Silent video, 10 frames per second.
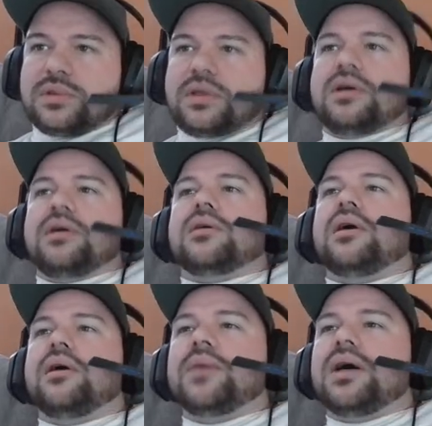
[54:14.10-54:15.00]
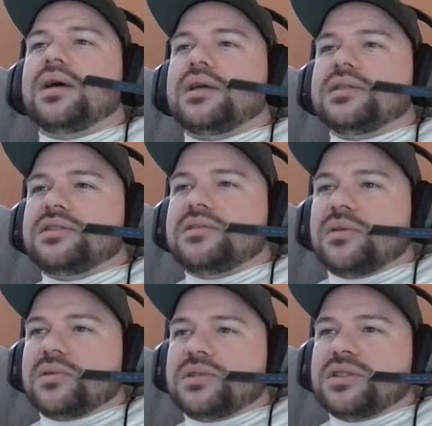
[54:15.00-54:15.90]
Oh, come on,
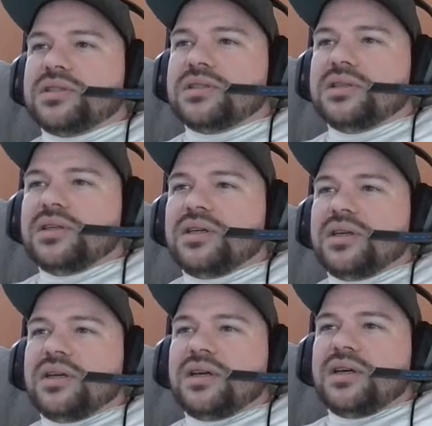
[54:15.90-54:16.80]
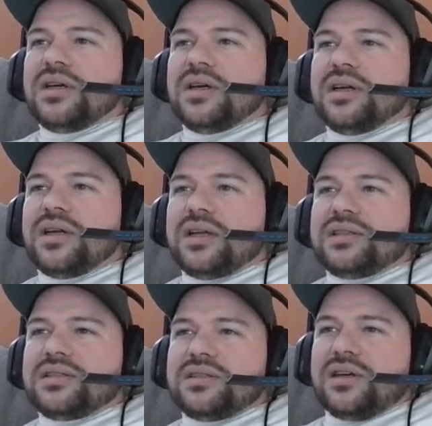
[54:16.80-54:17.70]
Stokes.
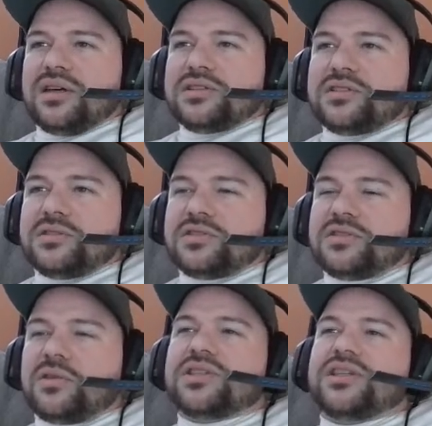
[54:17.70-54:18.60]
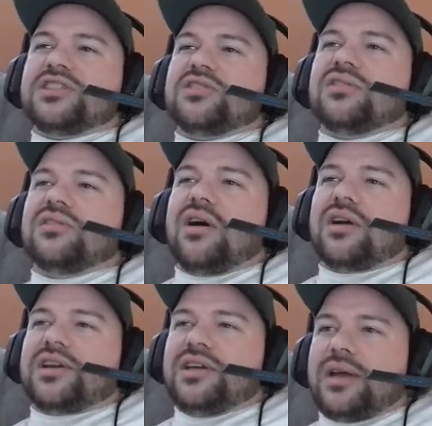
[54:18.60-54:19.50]
That's all right. So Stokes gets
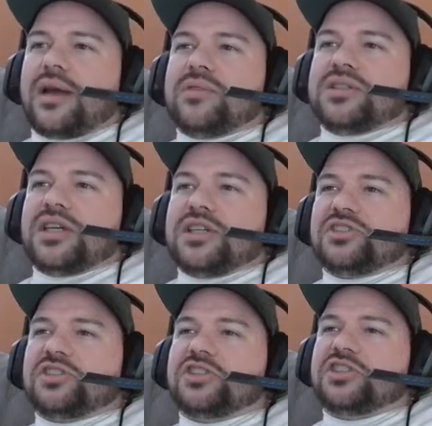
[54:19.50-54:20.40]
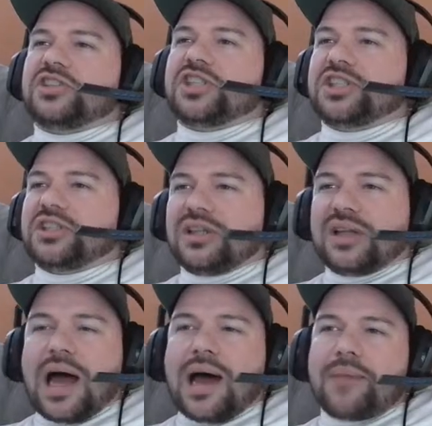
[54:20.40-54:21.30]
lucky. That was a
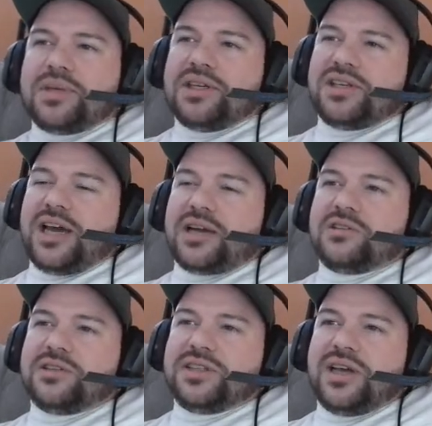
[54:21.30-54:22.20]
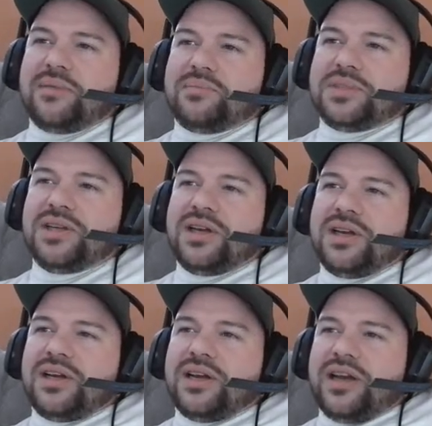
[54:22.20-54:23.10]
sloppy tackle attempt,
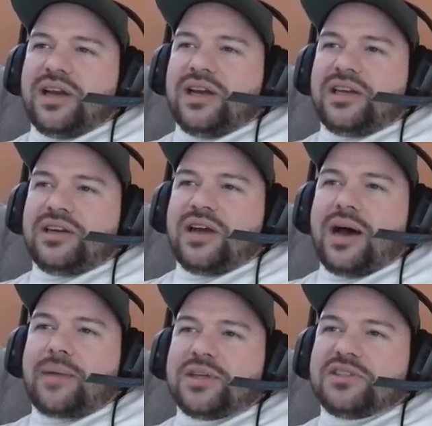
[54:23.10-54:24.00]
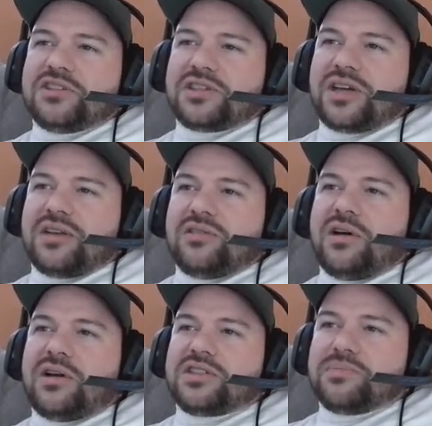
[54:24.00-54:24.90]
and Hopkins just kind of
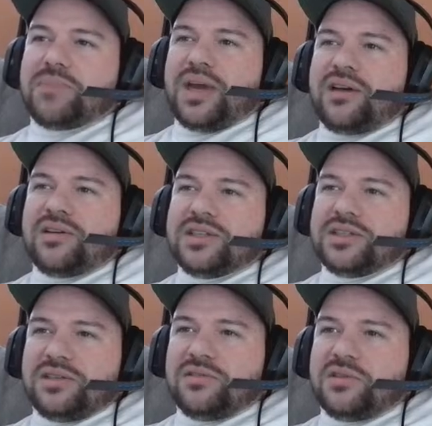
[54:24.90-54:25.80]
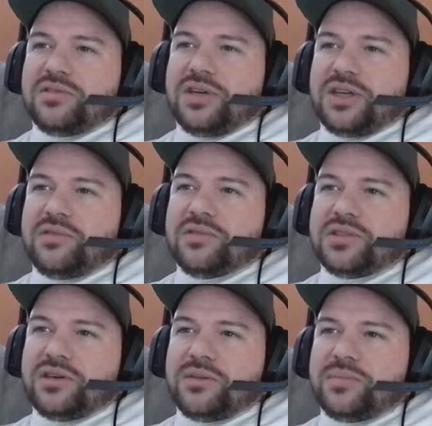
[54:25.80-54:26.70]
lost his balance. It looked like he was
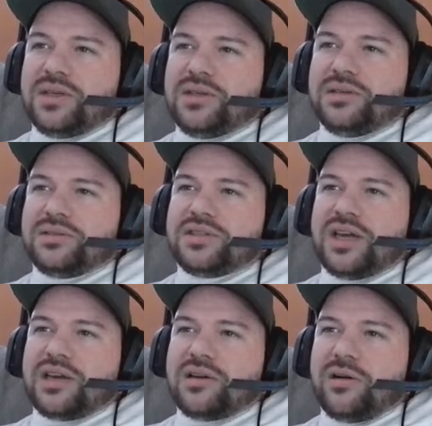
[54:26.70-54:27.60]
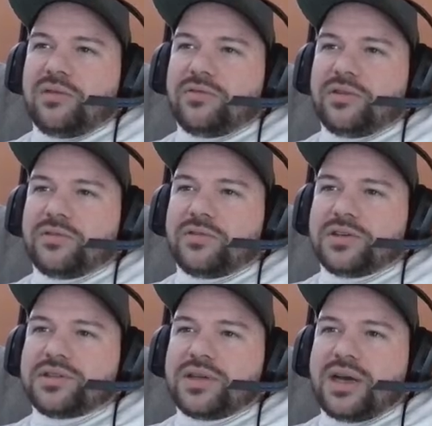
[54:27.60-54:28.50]
going to be taken off for a
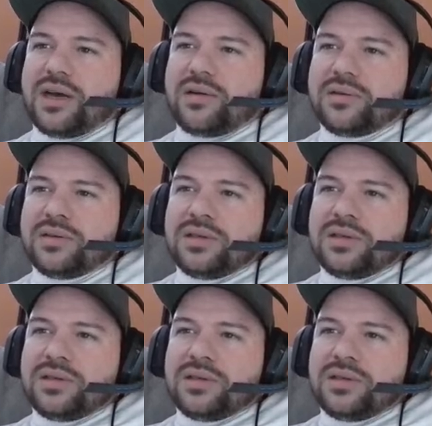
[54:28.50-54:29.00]
first down.